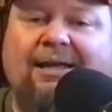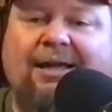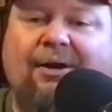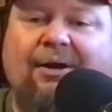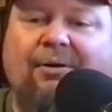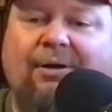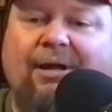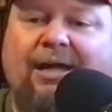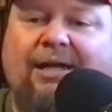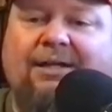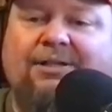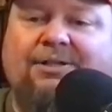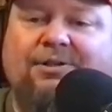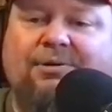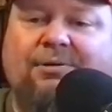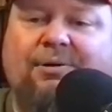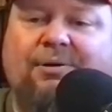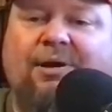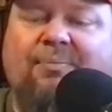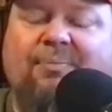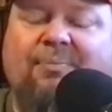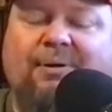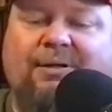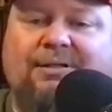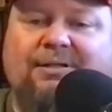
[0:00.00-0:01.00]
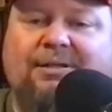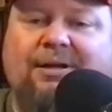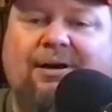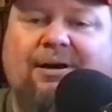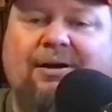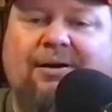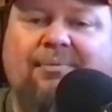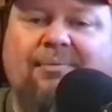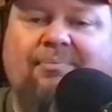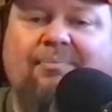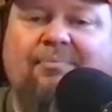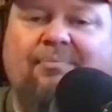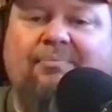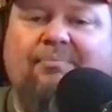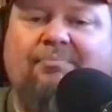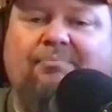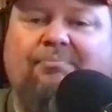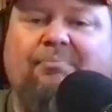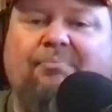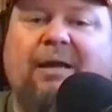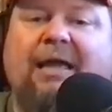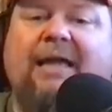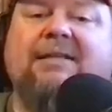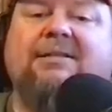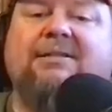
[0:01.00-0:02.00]
okay, Trump is our
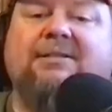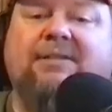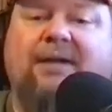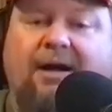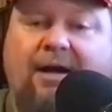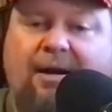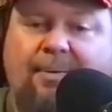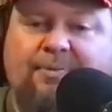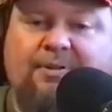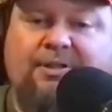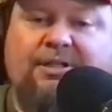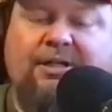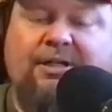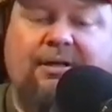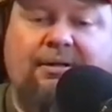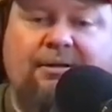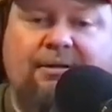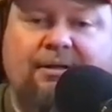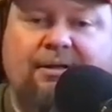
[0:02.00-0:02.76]
best option,